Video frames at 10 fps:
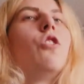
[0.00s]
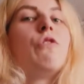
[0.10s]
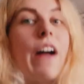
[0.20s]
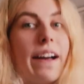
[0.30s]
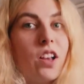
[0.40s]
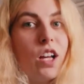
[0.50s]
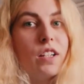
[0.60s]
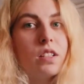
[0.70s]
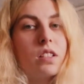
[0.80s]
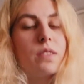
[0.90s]

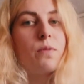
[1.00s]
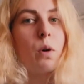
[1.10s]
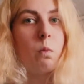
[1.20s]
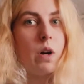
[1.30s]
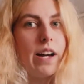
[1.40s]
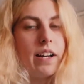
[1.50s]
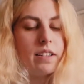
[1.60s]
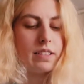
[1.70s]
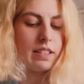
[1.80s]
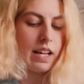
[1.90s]
Reckless from
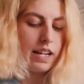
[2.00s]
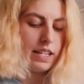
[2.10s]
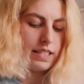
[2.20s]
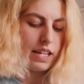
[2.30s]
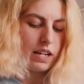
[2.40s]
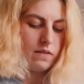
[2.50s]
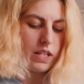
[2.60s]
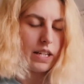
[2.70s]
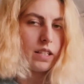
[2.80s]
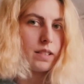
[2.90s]
Works, and it's kind of
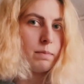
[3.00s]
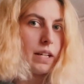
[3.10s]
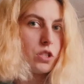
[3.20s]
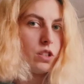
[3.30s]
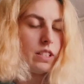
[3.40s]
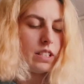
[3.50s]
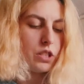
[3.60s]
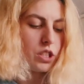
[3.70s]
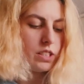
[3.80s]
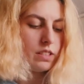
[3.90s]
like a special
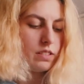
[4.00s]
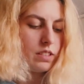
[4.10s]
edition.